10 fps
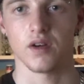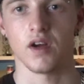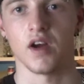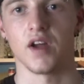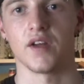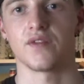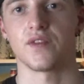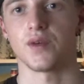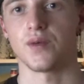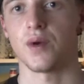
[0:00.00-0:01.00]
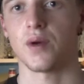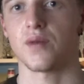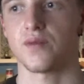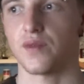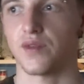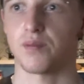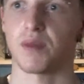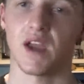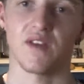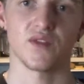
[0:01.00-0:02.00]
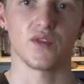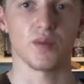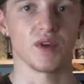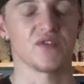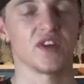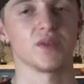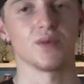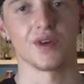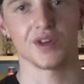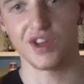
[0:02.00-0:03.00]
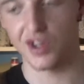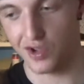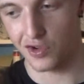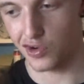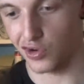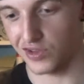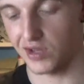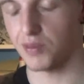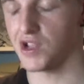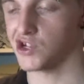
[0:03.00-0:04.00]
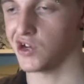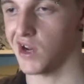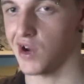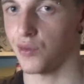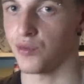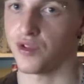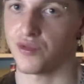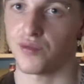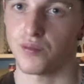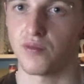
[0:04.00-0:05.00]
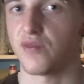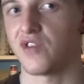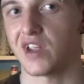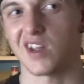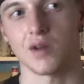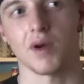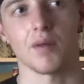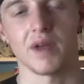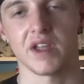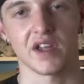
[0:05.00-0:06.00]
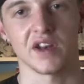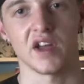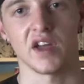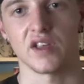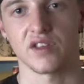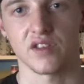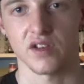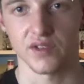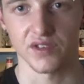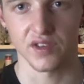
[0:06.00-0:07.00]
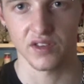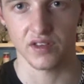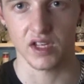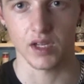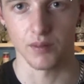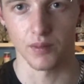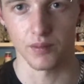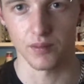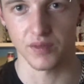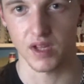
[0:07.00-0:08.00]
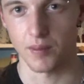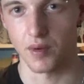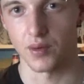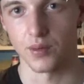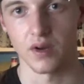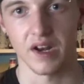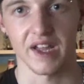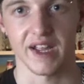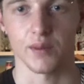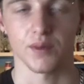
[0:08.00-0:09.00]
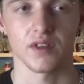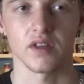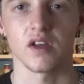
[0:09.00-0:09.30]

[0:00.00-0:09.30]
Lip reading: If you've got me on Facebook, I did mention that I was thinking about making a Southern Steam depot layout